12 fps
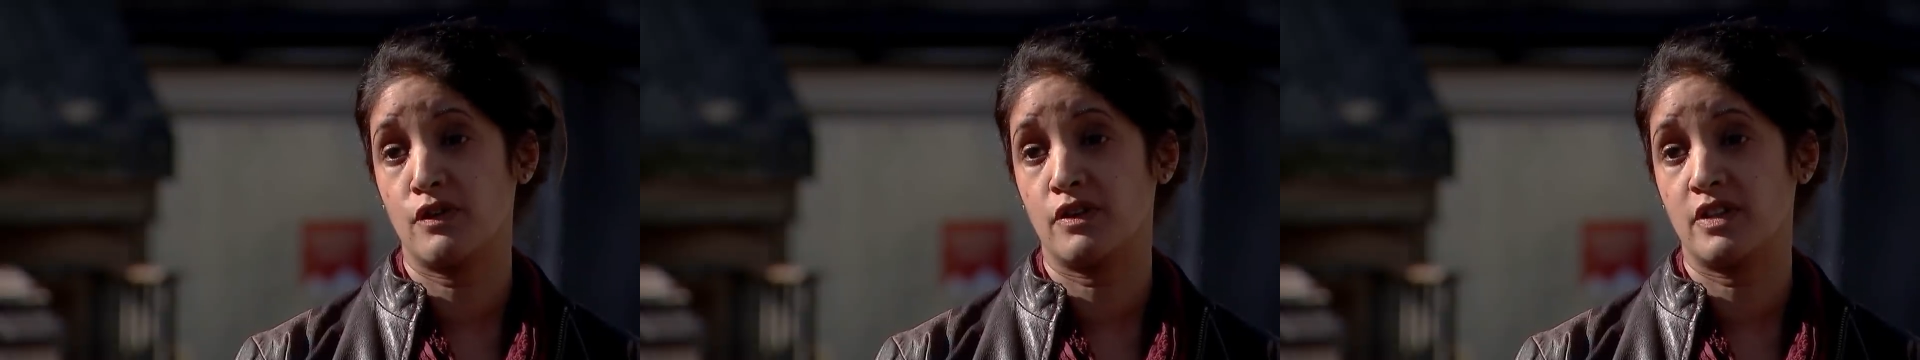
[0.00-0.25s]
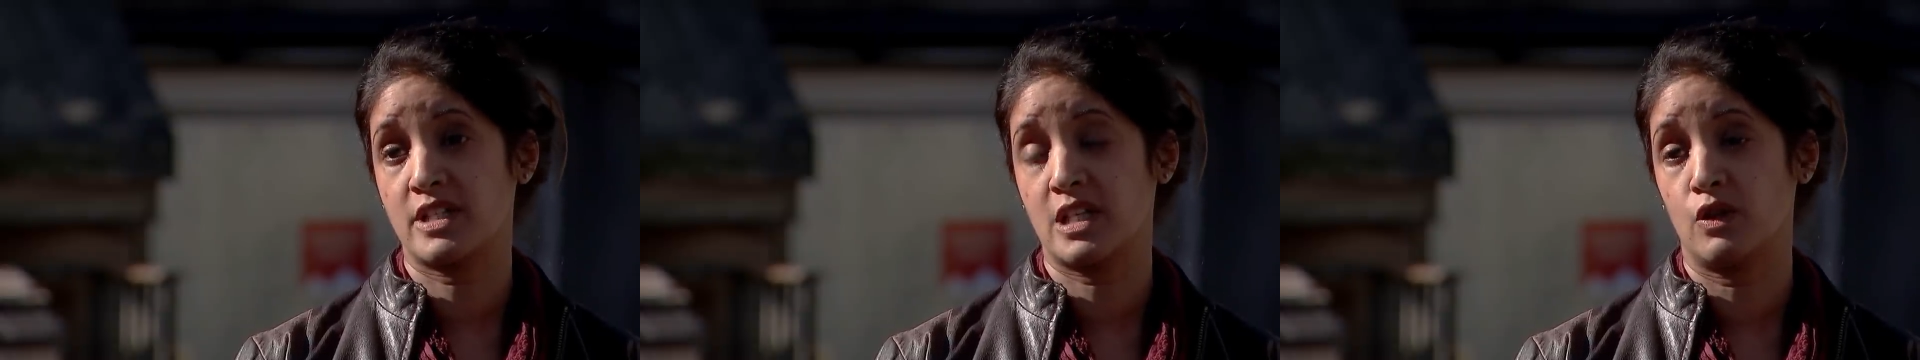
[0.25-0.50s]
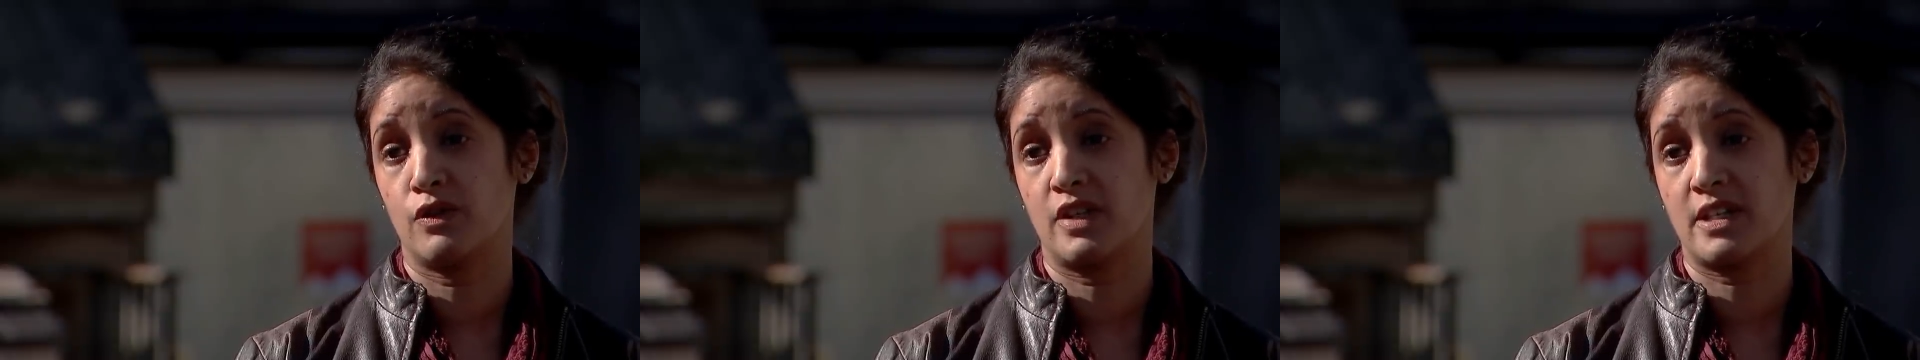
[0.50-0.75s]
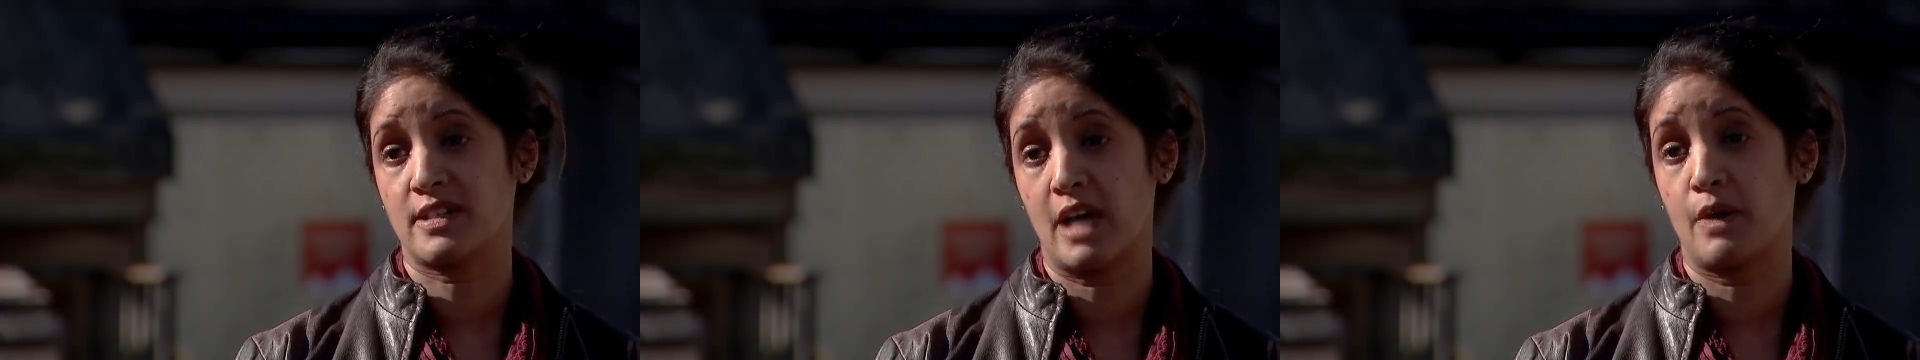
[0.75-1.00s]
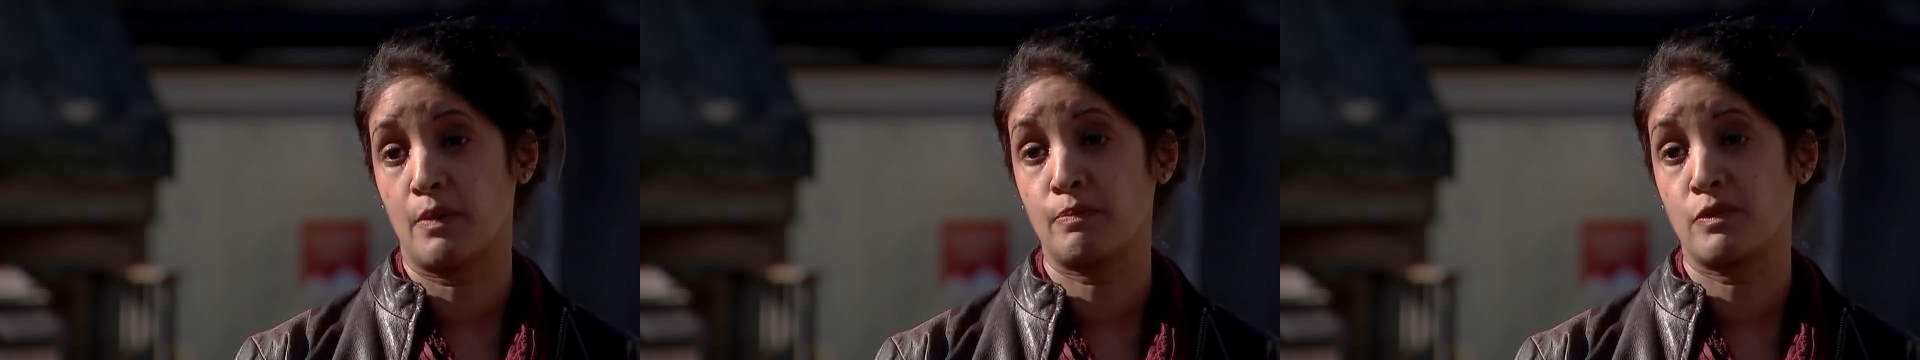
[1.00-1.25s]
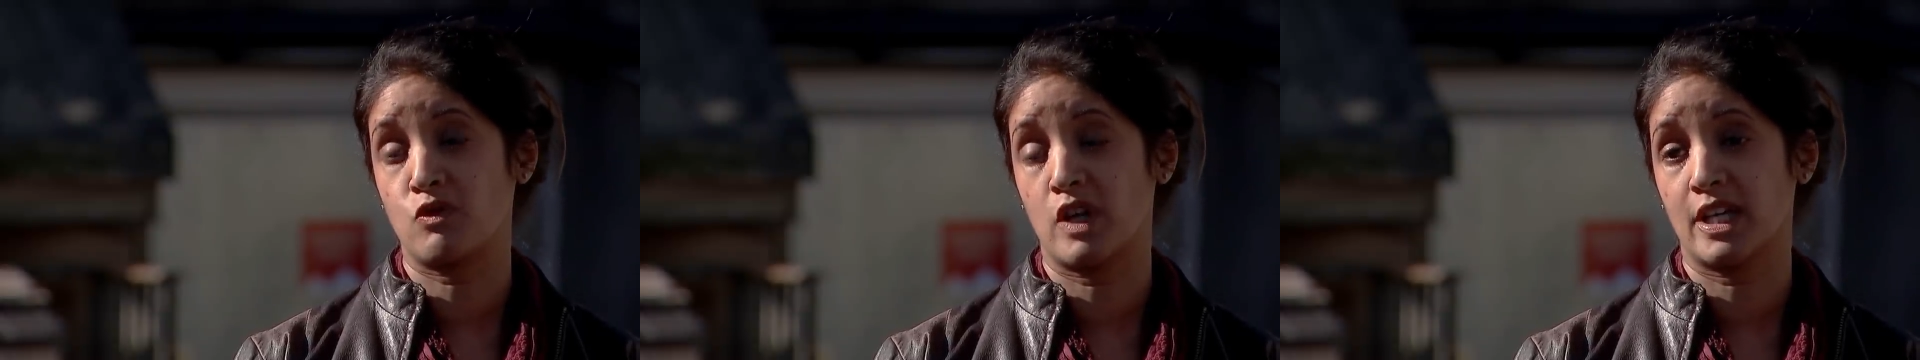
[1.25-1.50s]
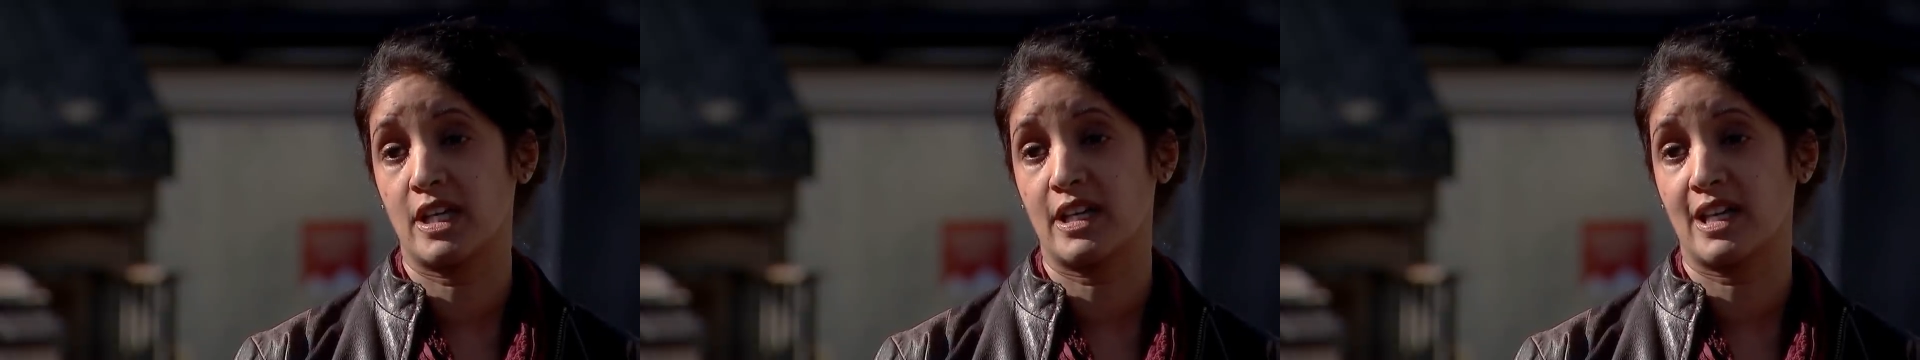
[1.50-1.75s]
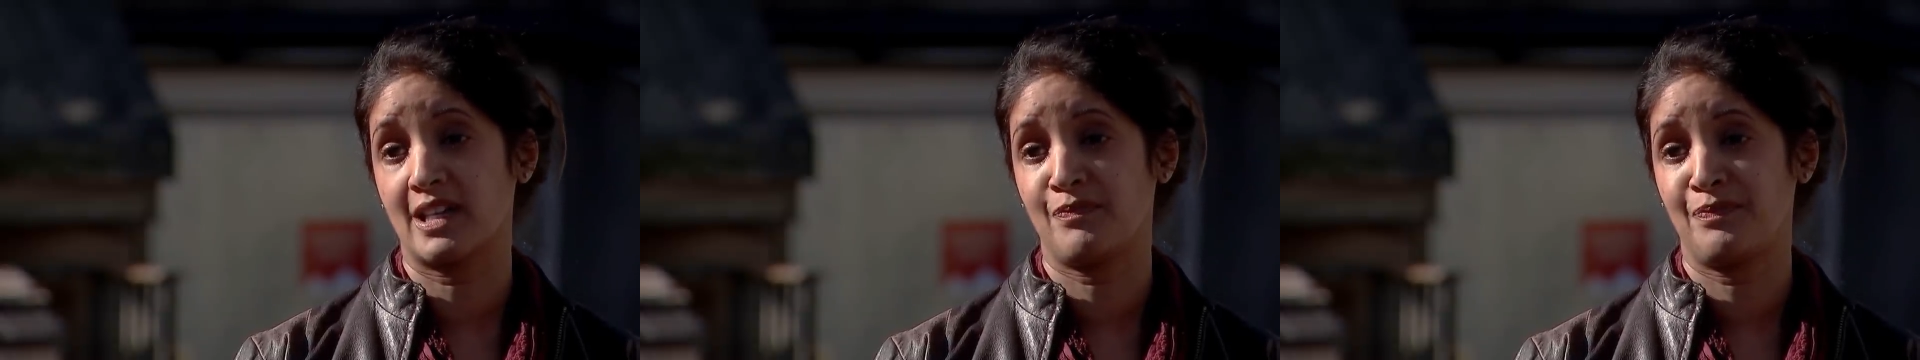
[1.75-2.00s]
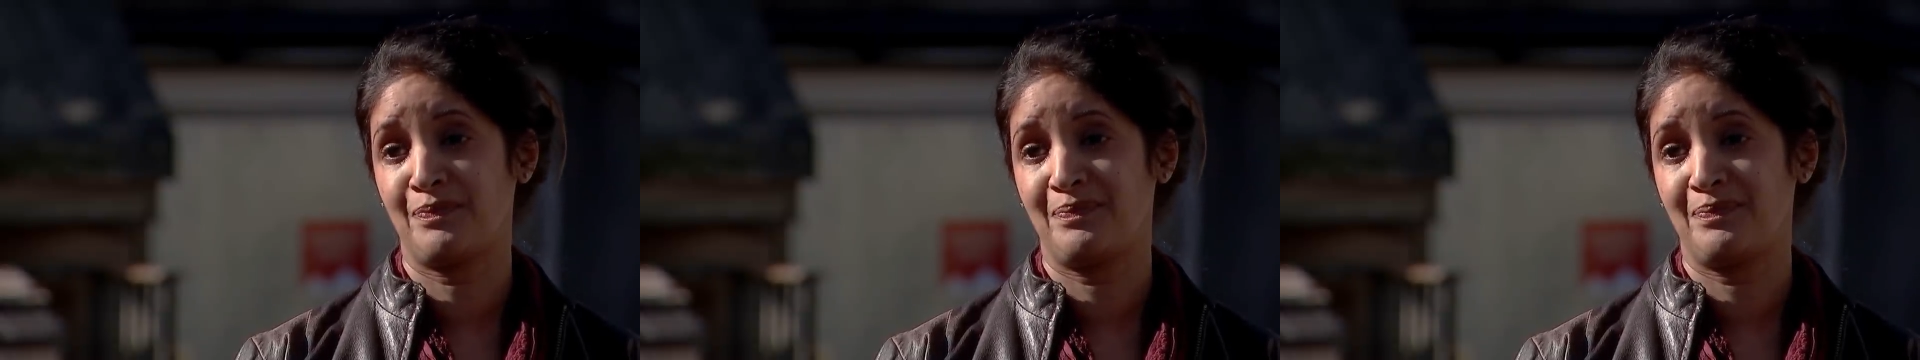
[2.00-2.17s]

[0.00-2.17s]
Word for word: over until things get up and running again.